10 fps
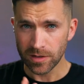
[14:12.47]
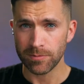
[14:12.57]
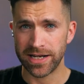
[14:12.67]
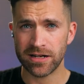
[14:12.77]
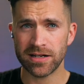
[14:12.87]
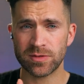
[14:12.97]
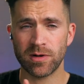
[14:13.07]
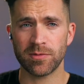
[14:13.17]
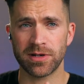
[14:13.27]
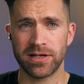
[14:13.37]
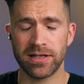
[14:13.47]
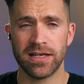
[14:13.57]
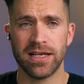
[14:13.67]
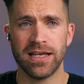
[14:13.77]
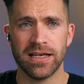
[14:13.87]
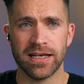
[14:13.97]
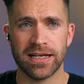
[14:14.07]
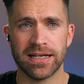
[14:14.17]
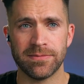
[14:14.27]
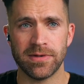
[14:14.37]
But here is what we're gonna
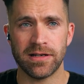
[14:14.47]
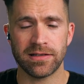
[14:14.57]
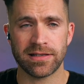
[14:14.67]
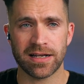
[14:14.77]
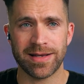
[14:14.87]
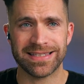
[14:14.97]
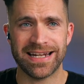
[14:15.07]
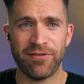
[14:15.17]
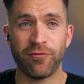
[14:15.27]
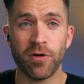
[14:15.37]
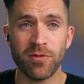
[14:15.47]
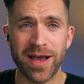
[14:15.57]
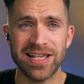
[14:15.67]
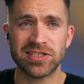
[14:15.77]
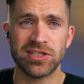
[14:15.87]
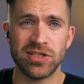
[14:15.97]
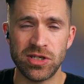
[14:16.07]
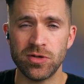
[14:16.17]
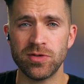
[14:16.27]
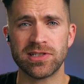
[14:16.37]
talk about today: 4 ways to
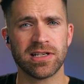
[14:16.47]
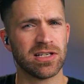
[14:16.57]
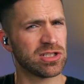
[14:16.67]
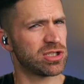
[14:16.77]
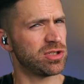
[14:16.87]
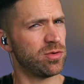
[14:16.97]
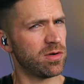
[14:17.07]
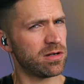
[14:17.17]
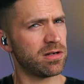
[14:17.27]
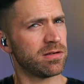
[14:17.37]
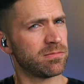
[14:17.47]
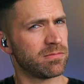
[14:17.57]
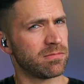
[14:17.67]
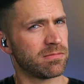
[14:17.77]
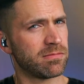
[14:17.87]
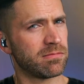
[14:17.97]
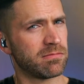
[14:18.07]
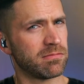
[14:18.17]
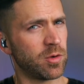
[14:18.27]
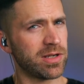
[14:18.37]
use steward?
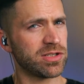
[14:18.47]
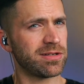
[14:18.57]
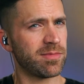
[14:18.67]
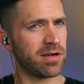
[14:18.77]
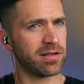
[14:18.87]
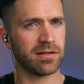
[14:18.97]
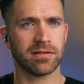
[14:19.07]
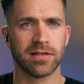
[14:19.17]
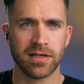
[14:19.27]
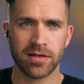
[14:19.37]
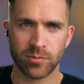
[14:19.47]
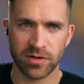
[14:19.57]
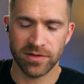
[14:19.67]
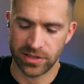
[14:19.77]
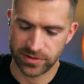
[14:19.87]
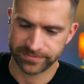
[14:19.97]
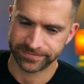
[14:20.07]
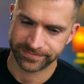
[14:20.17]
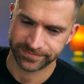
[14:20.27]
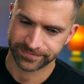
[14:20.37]
Privilege.
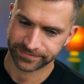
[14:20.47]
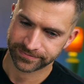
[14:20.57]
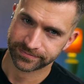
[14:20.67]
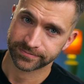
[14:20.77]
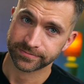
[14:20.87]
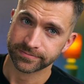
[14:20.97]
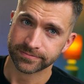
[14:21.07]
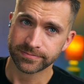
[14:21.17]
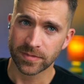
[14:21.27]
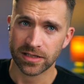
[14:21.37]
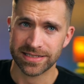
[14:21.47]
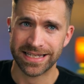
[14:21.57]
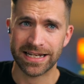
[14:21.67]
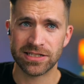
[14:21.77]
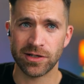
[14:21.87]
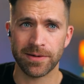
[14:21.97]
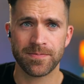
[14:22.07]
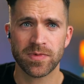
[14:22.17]
Let's get into it.